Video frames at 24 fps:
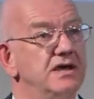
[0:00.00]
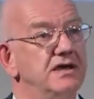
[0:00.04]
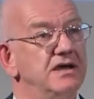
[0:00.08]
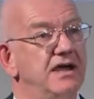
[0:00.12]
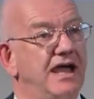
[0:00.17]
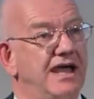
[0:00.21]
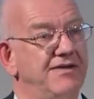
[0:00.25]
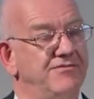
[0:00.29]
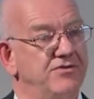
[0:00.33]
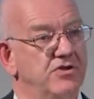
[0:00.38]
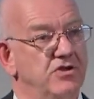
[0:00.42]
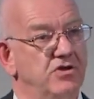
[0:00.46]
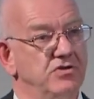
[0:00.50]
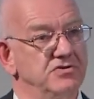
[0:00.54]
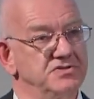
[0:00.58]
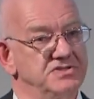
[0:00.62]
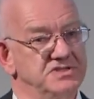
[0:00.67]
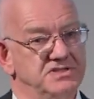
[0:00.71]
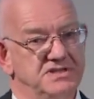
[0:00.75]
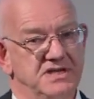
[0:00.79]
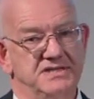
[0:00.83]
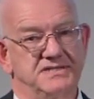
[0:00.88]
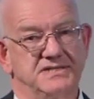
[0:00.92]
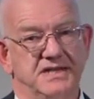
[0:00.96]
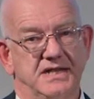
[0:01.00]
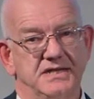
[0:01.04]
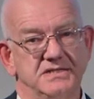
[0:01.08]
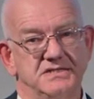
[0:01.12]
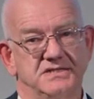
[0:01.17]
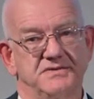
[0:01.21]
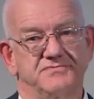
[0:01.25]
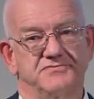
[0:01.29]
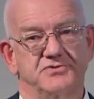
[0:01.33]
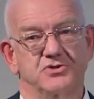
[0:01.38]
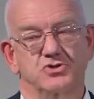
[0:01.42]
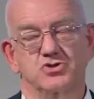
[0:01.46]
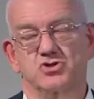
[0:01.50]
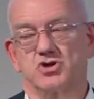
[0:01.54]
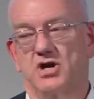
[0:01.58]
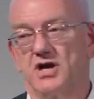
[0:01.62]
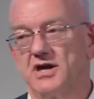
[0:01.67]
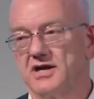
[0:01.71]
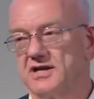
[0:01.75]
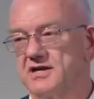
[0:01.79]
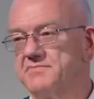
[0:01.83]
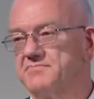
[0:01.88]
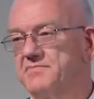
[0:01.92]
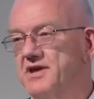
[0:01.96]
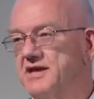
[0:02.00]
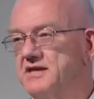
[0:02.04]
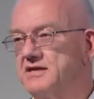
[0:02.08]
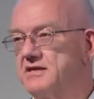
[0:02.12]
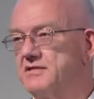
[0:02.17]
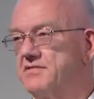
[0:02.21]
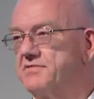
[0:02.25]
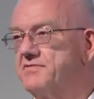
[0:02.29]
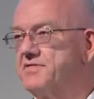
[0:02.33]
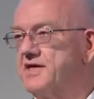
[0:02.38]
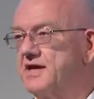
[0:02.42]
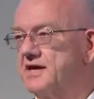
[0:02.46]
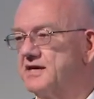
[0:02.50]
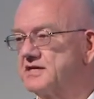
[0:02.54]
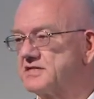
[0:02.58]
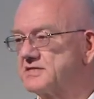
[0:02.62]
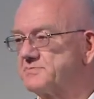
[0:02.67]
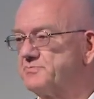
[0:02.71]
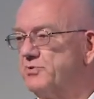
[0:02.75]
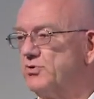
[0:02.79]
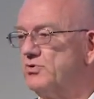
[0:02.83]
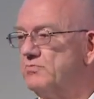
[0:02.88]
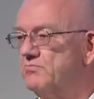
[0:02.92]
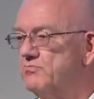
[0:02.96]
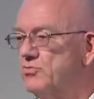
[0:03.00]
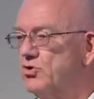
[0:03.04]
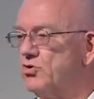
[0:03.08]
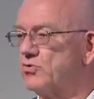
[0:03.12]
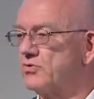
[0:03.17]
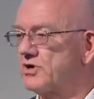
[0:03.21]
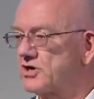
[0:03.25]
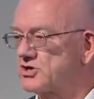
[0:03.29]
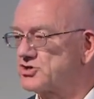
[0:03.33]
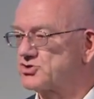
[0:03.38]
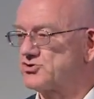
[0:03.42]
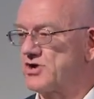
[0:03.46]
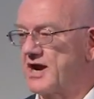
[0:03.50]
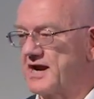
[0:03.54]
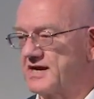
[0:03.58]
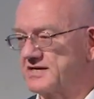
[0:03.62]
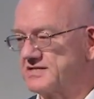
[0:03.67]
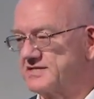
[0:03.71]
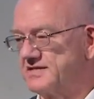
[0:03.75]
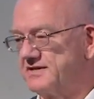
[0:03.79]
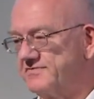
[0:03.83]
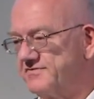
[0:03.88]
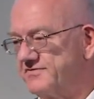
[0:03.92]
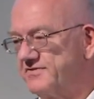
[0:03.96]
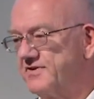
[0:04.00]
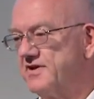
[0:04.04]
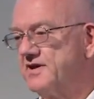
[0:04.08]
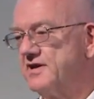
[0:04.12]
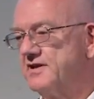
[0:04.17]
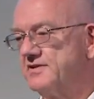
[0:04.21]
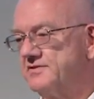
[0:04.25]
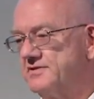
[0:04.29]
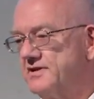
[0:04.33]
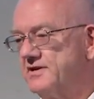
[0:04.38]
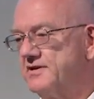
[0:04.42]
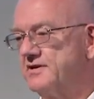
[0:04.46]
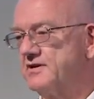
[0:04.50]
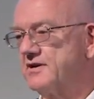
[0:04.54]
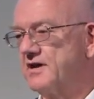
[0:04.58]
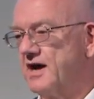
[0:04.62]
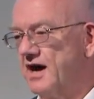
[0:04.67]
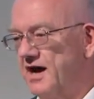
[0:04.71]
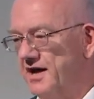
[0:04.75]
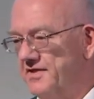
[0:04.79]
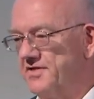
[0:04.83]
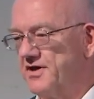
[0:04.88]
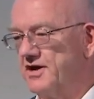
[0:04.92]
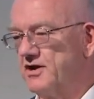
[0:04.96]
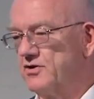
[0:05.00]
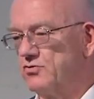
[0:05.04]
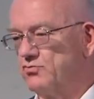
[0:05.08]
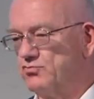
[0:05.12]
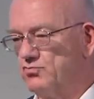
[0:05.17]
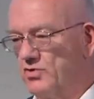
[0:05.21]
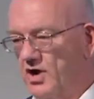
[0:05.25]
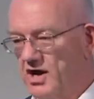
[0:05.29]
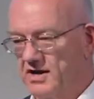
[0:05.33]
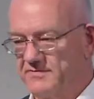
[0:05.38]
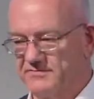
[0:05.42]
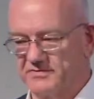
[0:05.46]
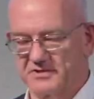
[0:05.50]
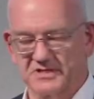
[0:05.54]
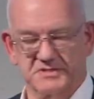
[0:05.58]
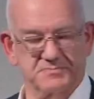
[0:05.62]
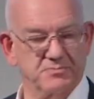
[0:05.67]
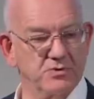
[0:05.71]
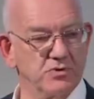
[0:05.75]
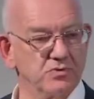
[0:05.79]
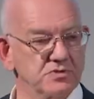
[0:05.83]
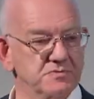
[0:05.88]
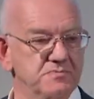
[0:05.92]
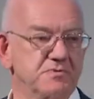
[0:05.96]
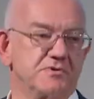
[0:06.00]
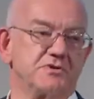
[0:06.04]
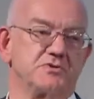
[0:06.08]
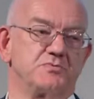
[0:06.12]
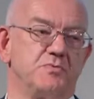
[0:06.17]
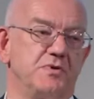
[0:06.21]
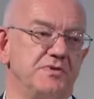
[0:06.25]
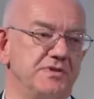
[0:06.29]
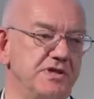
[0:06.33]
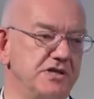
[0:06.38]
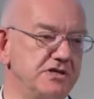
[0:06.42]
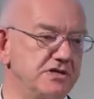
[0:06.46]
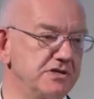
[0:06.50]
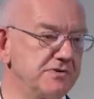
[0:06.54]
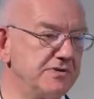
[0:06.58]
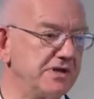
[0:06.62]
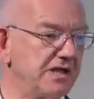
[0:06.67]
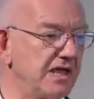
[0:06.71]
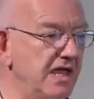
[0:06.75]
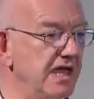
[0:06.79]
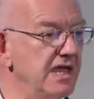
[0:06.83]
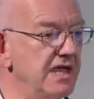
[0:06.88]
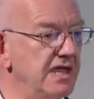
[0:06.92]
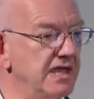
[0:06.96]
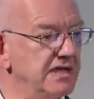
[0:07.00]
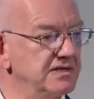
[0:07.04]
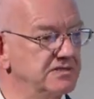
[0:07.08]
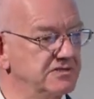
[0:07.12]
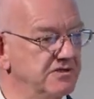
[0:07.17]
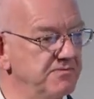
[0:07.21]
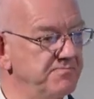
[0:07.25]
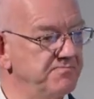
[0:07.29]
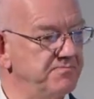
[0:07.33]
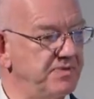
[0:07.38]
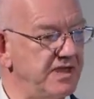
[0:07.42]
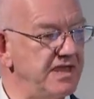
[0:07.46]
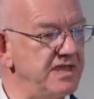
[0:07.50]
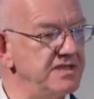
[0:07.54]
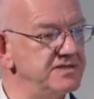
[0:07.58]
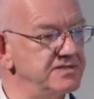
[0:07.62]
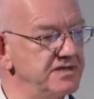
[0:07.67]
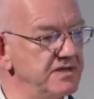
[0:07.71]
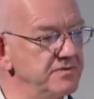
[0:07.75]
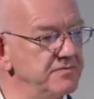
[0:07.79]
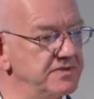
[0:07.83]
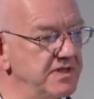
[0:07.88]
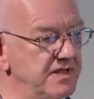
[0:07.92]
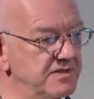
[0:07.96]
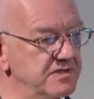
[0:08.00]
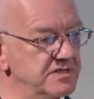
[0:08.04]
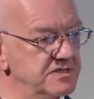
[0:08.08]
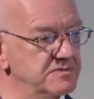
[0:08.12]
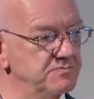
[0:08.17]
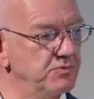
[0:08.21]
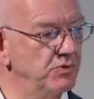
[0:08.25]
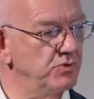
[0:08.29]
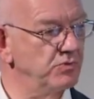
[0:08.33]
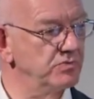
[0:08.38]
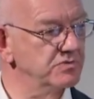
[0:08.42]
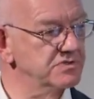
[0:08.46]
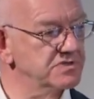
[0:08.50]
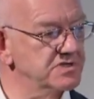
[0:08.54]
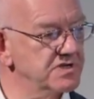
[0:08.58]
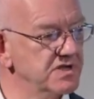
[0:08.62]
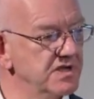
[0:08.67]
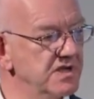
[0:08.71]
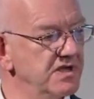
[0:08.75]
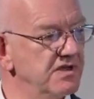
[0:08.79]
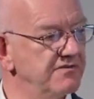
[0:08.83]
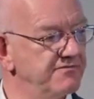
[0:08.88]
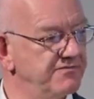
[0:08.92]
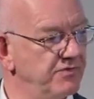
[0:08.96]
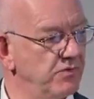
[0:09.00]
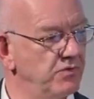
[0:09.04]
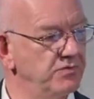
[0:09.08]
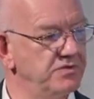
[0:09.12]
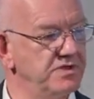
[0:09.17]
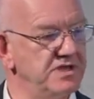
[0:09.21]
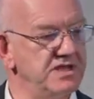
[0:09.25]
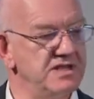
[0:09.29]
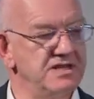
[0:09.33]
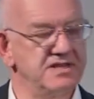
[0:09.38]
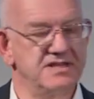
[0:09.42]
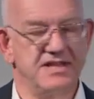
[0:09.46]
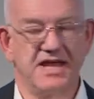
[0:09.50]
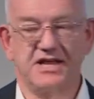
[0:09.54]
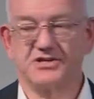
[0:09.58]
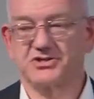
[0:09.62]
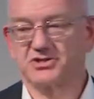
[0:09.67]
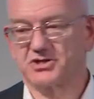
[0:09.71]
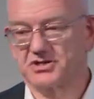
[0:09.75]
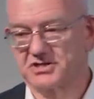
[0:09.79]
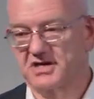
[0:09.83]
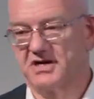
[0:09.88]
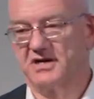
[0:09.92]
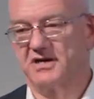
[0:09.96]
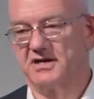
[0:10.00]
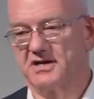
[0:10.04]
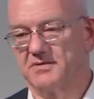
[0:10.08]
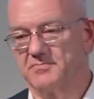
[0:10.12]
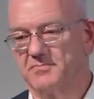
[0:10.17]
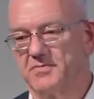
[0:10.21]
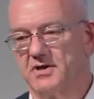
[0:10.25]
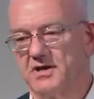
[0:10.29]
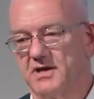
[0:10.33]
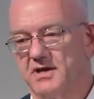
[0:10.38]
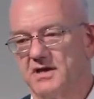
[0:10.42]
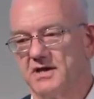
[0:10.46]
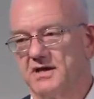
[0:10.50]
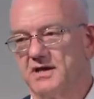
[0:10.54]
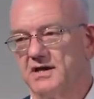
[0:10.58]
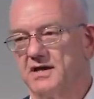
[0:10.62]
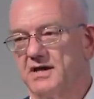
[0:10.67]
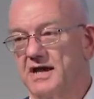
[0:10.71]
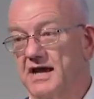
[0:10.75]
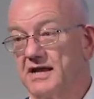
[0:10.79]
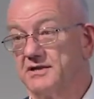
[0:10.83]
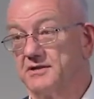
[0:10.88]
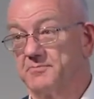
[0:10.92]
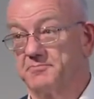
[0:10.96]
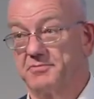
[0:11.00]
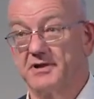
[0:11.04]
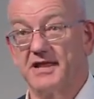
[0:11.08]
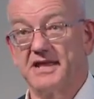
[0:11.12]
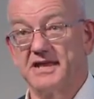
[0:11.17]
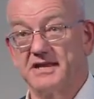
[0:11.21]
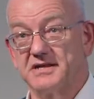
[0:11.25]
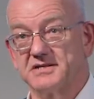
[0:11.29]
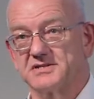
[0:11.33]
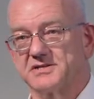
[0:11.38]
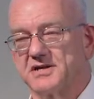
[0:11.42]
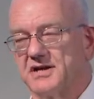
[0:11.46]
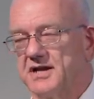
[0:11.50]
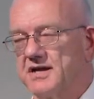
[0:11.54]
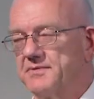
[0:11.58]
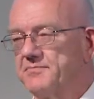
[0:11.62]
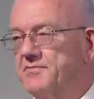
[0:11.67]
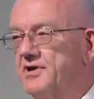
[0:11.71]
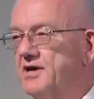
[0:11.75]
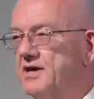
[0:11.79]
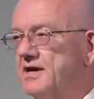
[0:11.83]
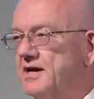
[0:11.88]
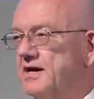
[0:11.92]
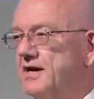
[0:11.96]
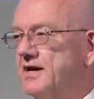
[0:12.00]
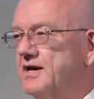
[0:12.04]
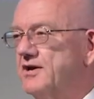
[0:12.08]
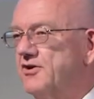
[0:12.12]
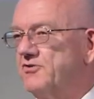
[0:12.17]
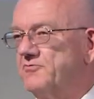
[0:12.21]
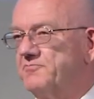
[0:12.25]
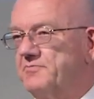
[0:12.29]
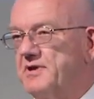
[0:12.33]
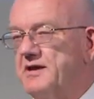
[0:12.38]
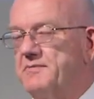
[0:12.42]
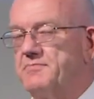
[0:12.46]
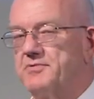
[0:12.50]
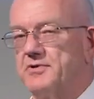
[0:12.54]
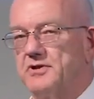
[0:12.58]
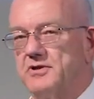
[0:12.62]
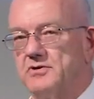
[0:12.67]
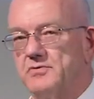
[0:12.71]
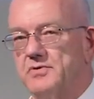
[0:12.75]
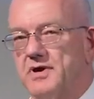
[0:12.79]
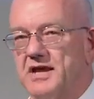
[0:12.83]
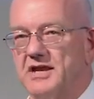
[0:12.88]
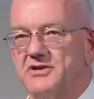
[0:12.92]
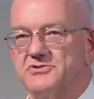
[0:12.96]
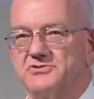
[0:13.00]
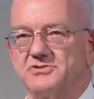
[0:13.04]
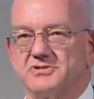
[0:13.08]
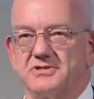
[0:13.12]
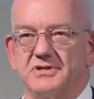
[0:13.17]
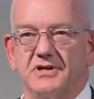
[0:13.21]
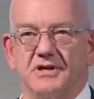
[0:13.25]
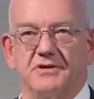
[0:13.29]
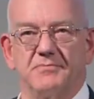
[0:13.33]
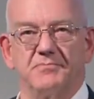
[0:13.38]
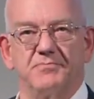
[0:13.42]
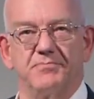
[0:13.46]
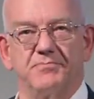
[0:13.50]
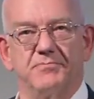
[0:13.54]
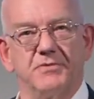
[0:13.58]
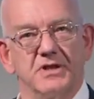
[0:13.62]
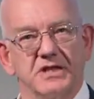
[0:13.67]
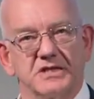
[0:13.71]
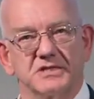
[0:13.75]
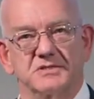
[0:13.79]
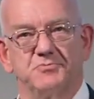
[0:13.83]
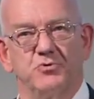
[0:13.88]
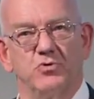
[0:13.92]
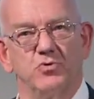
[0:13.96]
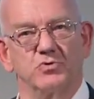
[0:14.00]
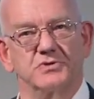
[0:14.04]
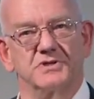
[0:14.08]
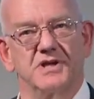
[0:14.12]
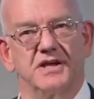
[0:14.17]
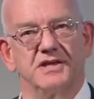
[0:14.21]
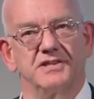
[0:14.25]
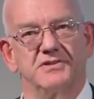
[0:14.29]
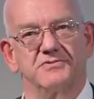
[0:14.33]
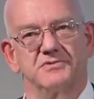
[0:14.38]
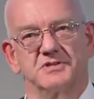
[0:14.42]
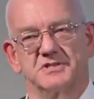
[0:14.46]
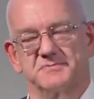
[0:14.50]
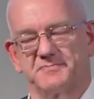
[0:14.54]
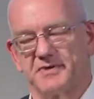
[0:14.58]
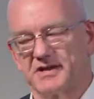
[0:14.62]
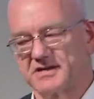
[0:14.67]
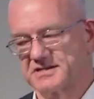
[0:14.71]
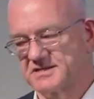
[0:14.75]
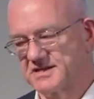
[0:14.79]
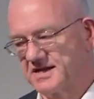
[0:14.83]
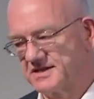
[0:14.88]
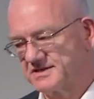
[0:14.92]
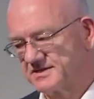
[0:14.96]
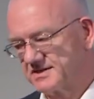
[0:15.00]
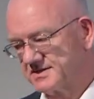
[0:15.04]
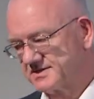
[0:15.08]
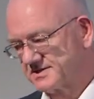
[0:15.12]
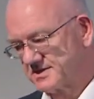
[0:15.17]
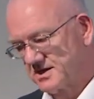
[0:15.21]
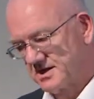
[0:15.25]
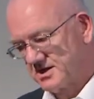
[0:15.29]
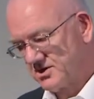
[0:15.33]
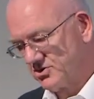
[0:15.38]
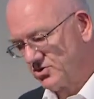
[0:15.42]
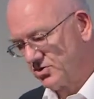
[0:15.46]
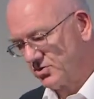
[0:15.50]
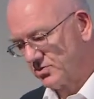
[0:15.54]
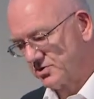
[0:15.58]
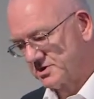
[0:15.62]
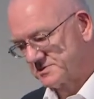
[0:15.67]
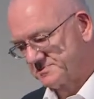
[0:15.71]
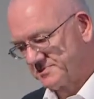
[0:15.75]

have a constant incentive to try and make their sport more attractive than other rival sports, because what they're doing is competing with other sports for the leisure time and the playing time of people who are interested in sport, either as spectators or as